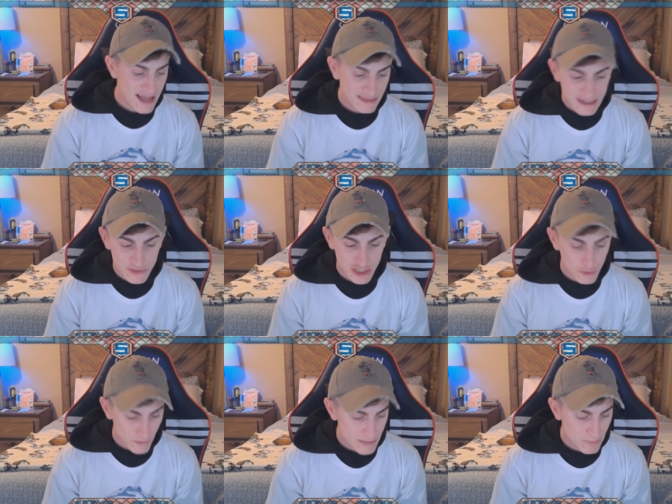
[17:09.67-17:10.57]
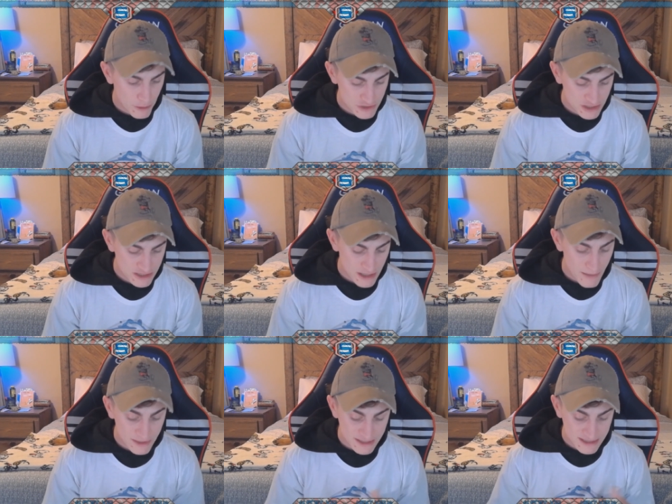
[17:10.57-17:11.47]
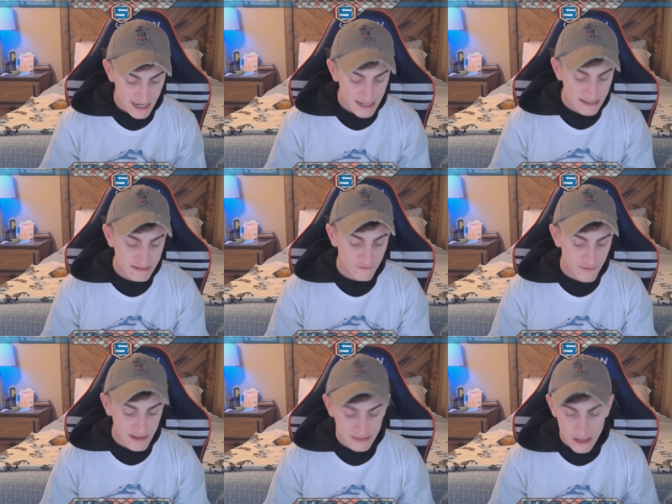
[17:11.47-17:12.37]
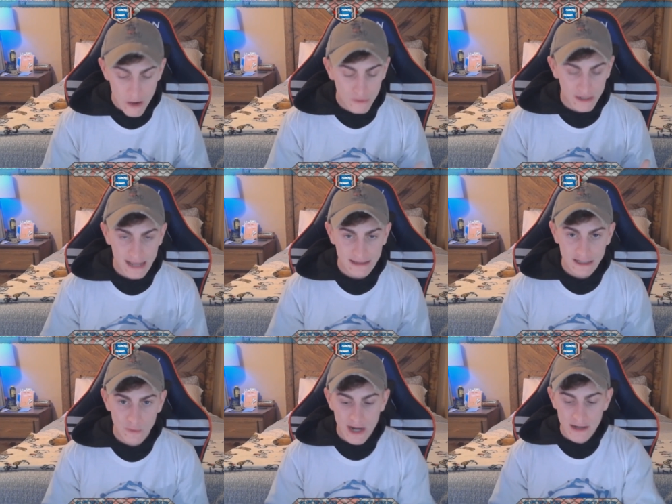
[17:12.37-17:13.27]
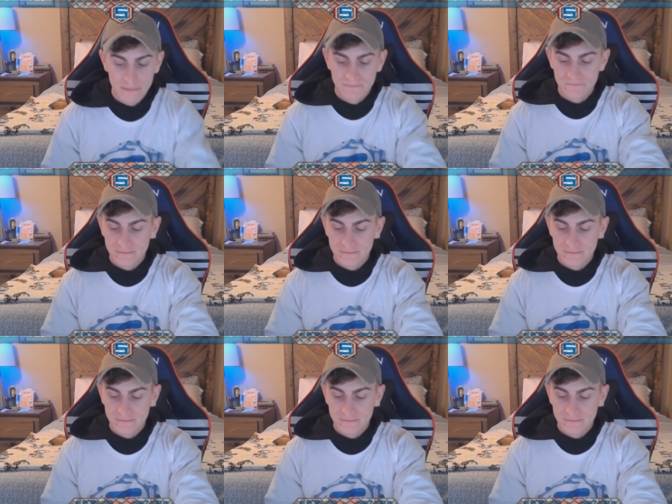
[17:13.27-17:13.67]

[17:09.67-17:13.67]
I think it was a great purchase. I'm excited to finally own an Alienware.